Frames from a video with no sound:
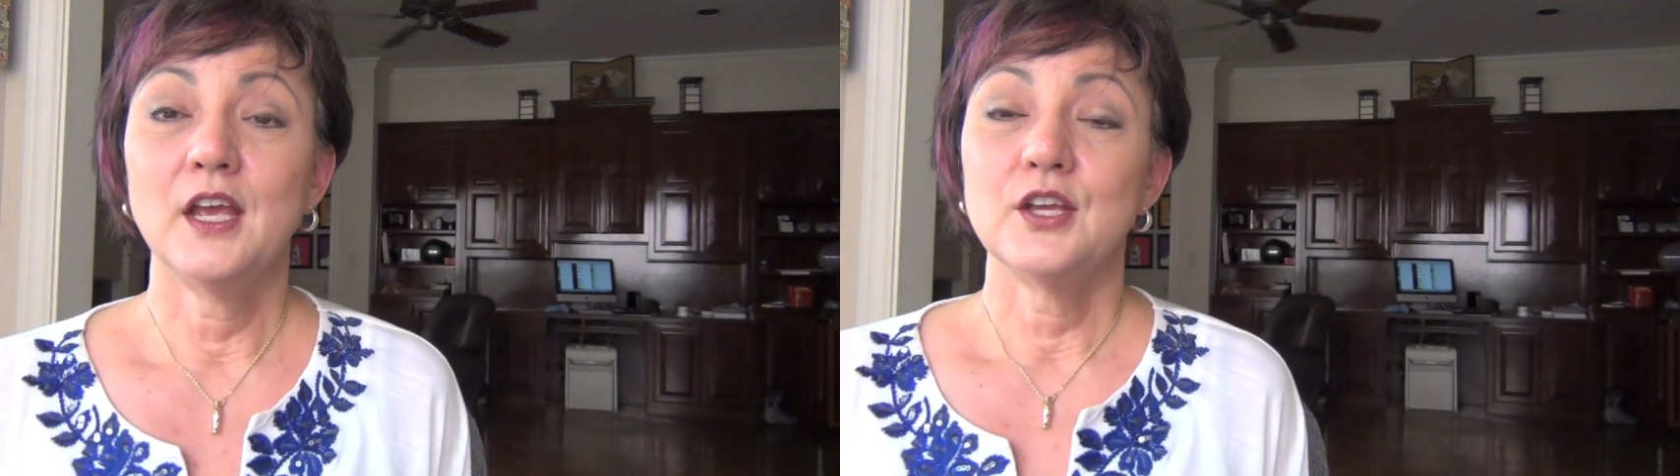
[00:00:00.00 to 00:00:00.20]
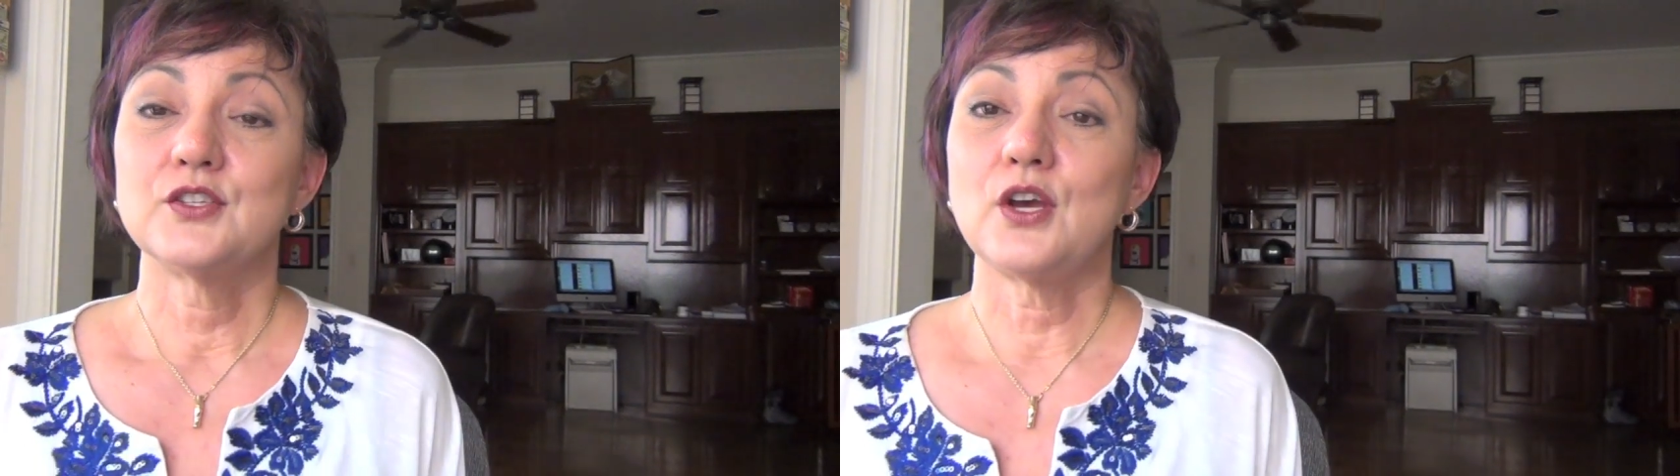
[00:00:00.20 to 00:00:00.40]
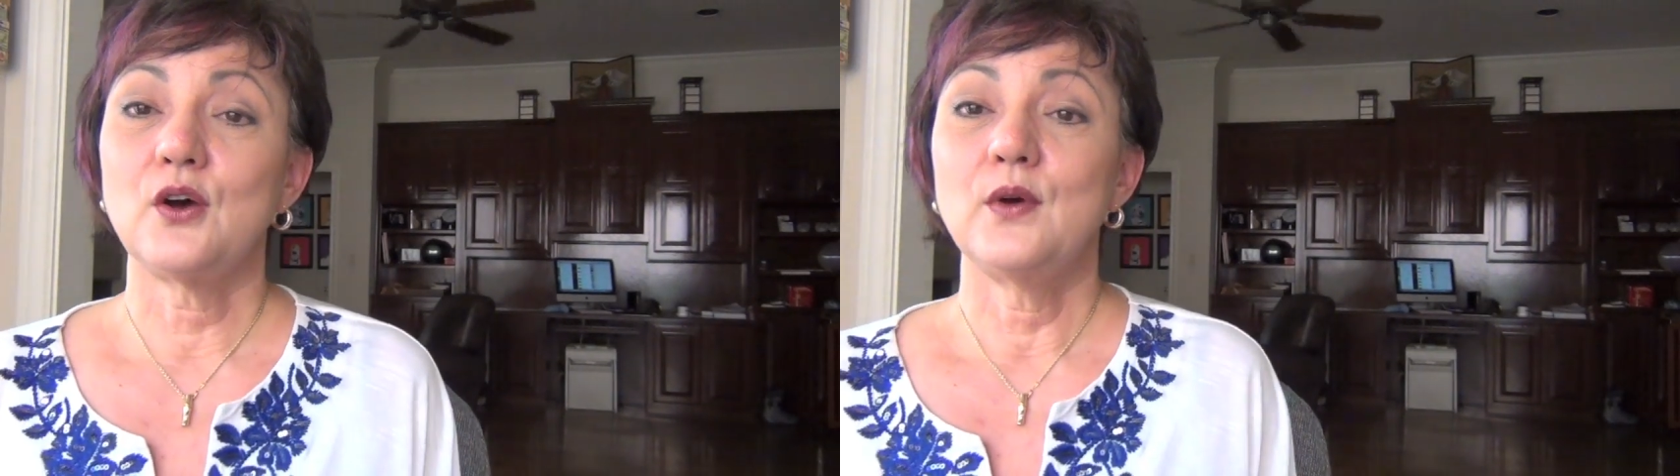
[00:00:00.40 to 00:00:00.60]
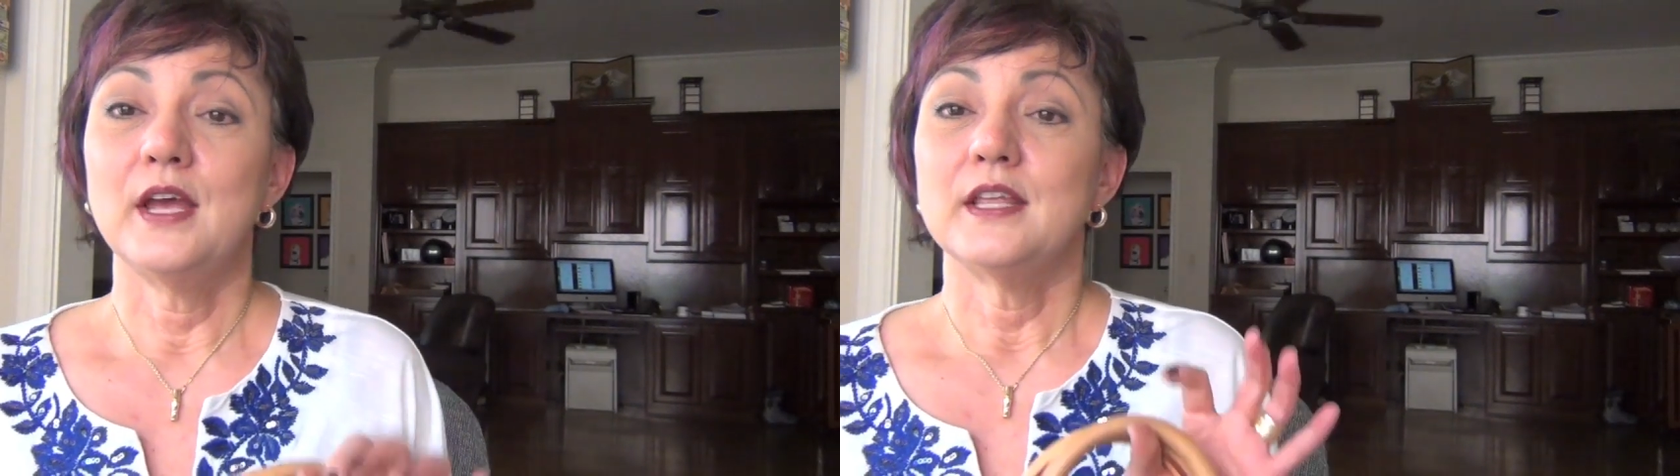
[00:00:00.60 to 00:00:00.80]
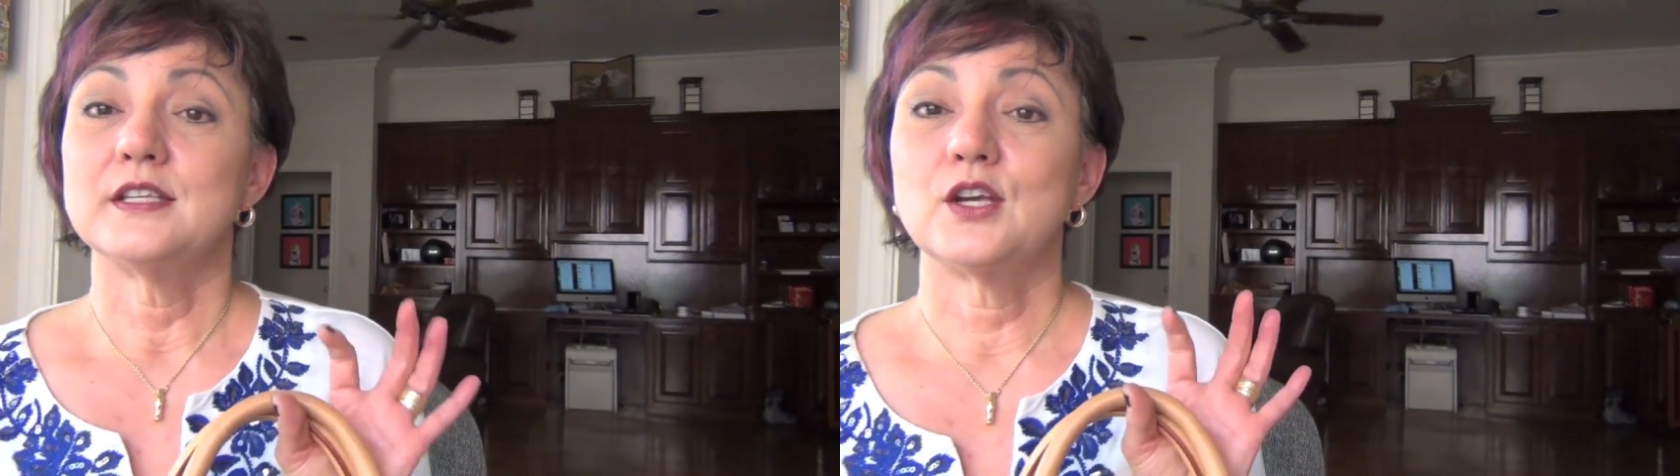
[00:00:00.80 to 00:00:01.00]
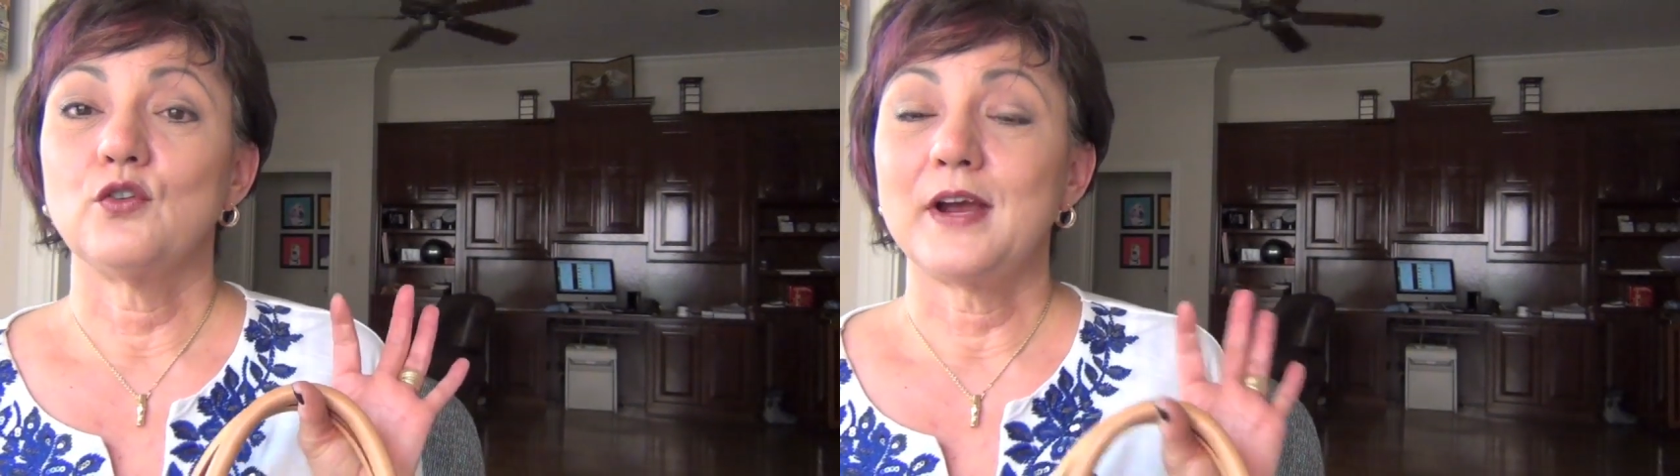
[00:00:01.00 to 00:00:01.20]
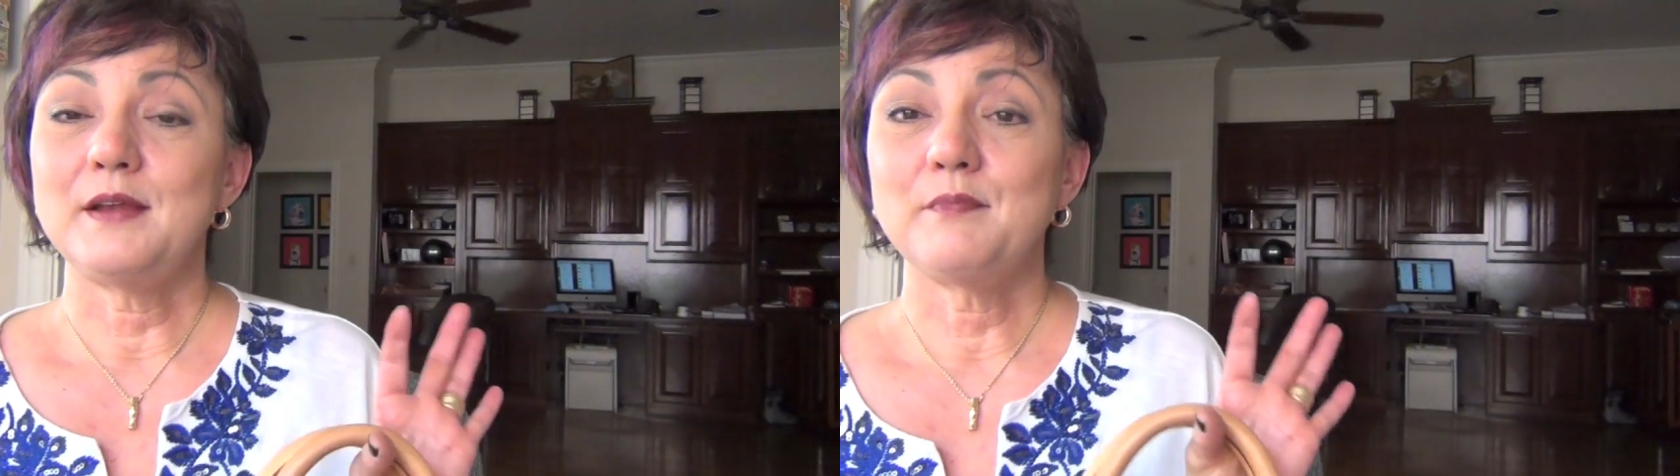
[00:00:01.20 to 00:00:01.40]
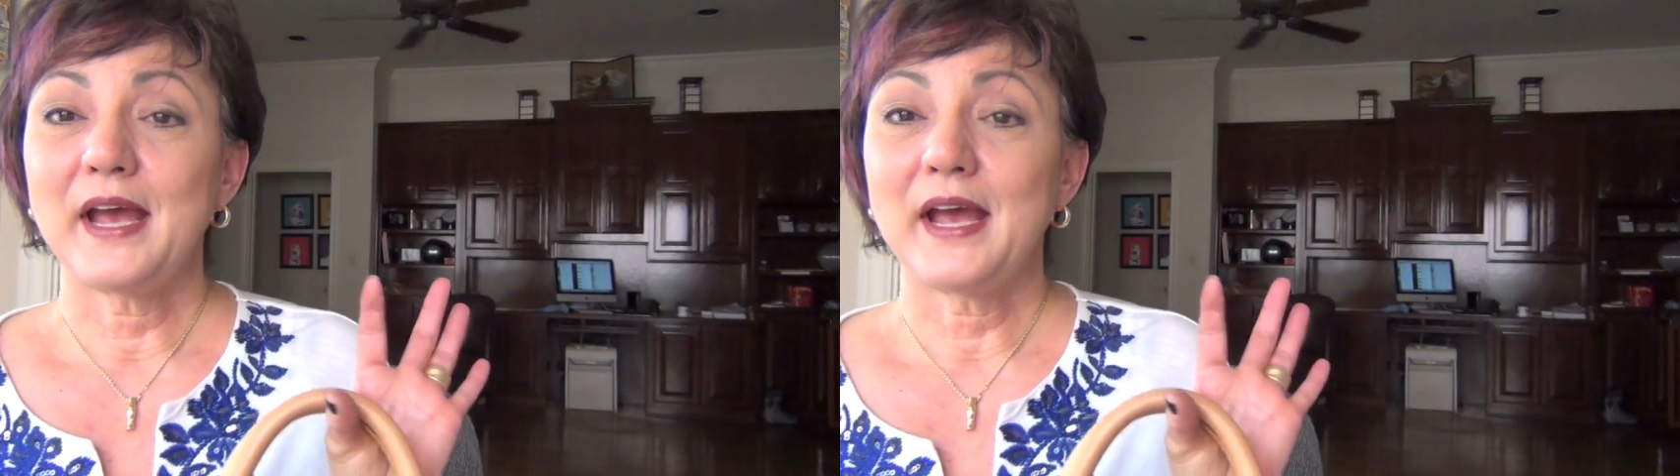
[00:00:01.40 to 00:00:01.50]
So it's a great